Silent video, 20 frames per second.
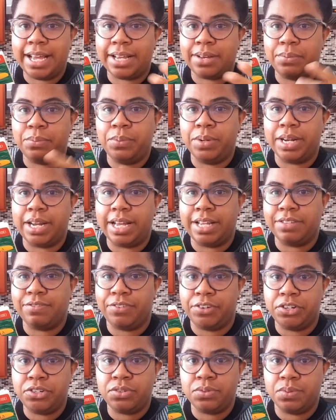when I
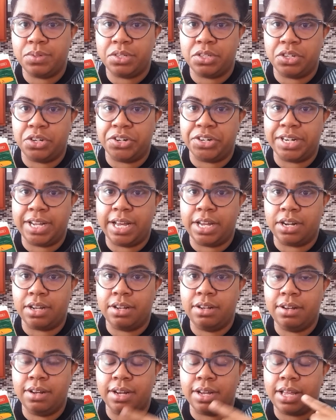first was learning how to
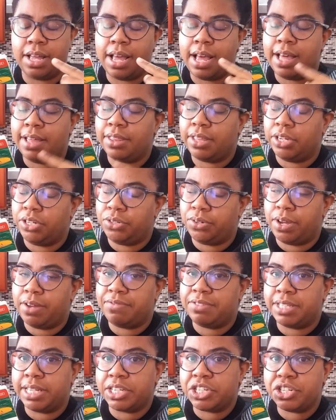cook, they do have
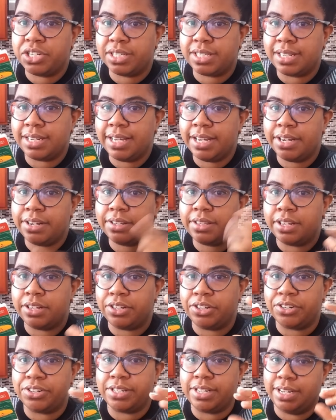sections in here that
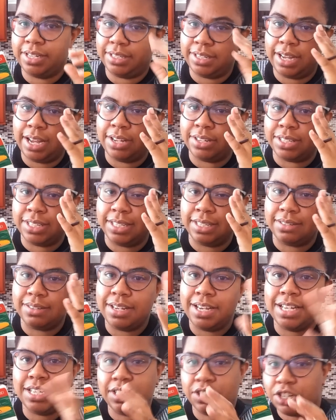learned how to
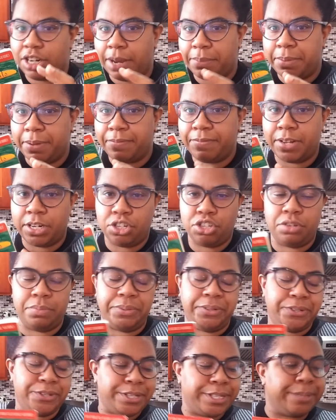chop up
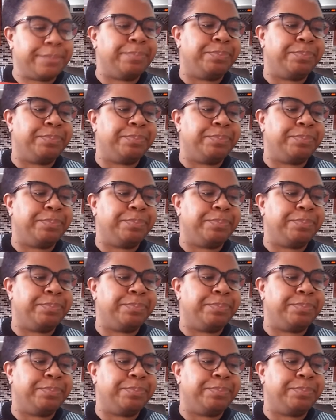vegetables.